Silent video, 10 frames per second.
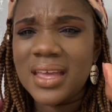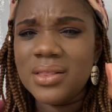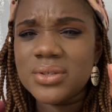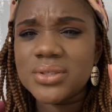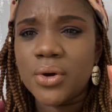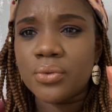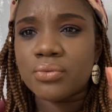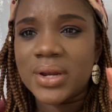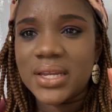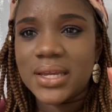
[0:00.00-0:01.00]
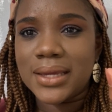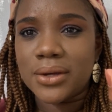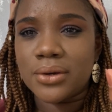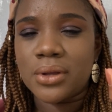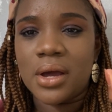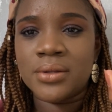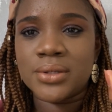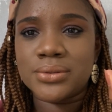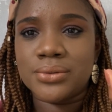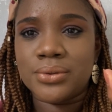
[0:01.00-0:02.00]
looks great here. The
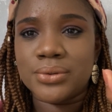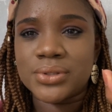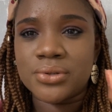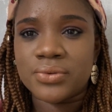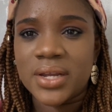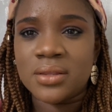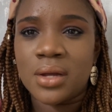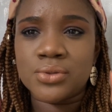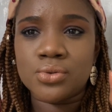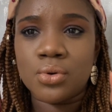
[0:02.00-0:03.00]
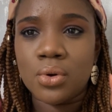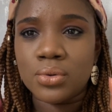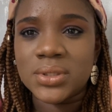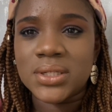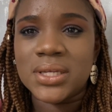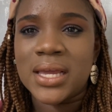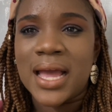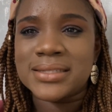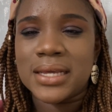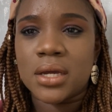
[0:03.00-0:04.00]
undertone looks great, not too golden. It
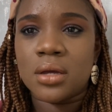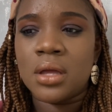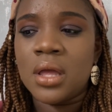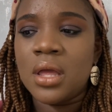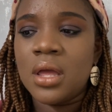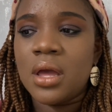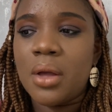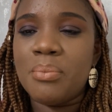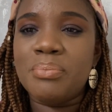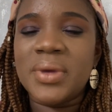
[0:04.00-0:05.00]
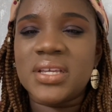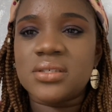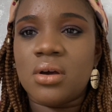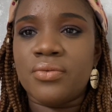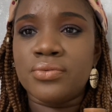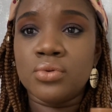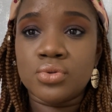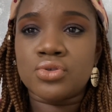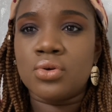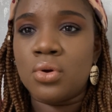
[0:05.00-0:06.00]
has like a mix of
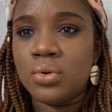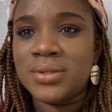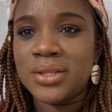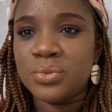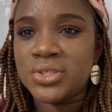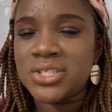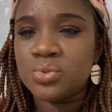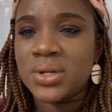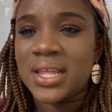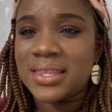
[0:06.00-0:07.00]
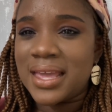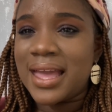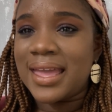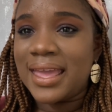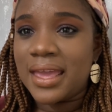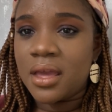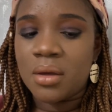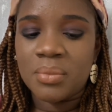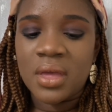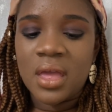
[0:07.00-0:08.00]
neutral golden, which is what I think I
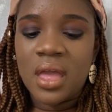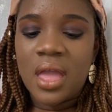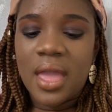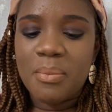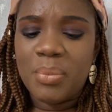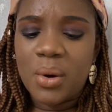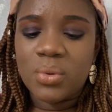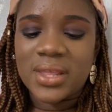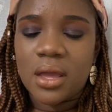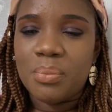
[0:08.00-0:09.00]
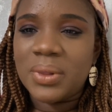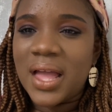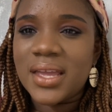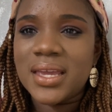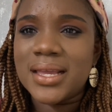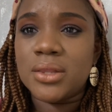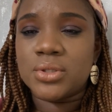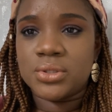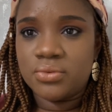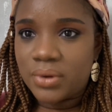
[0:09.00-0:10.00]
am. But when I apply it, it
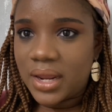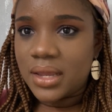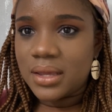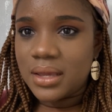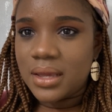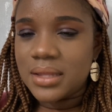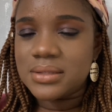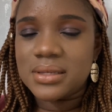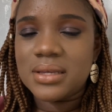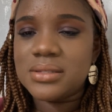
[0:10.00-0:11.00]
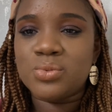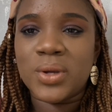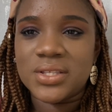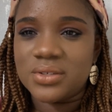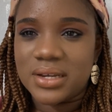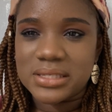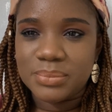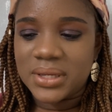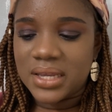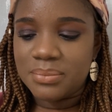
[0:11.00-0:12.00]
looks gray. It's weird to
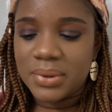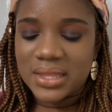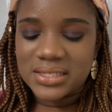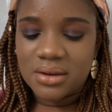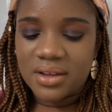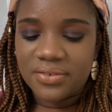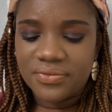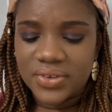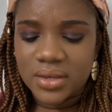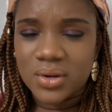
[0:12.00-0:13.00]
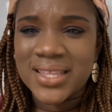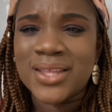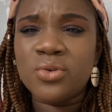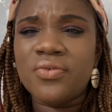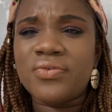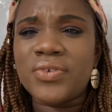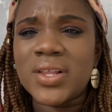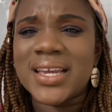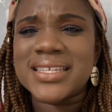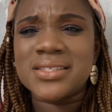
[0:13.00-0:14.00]
explain, but that's how I feel. And I do
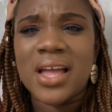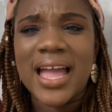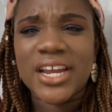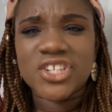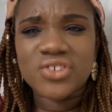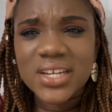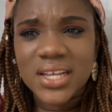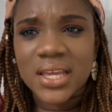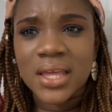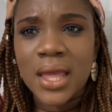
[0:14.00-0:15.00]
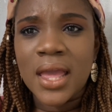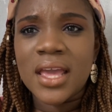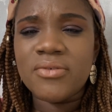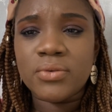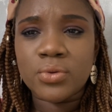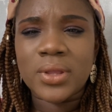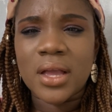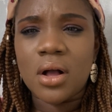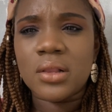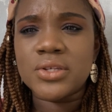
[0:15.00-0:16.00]
feel like it's not hydrating, even though they
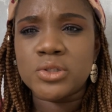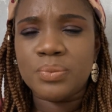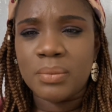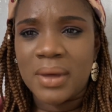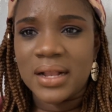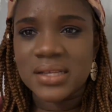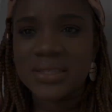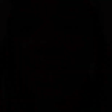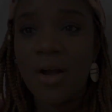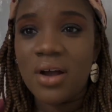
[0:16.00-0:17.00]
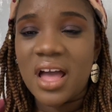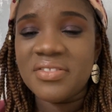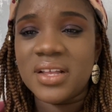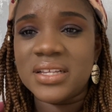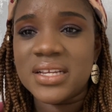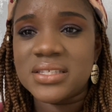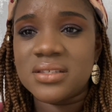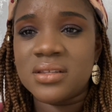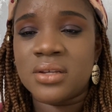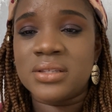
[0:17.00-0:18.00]
call it super balanced. I'll have the links,
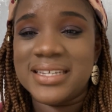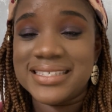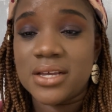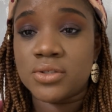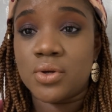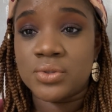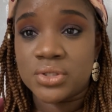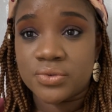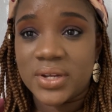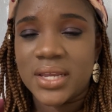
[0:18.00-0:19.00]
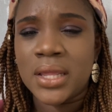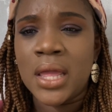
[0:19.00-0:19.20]
the details on screen,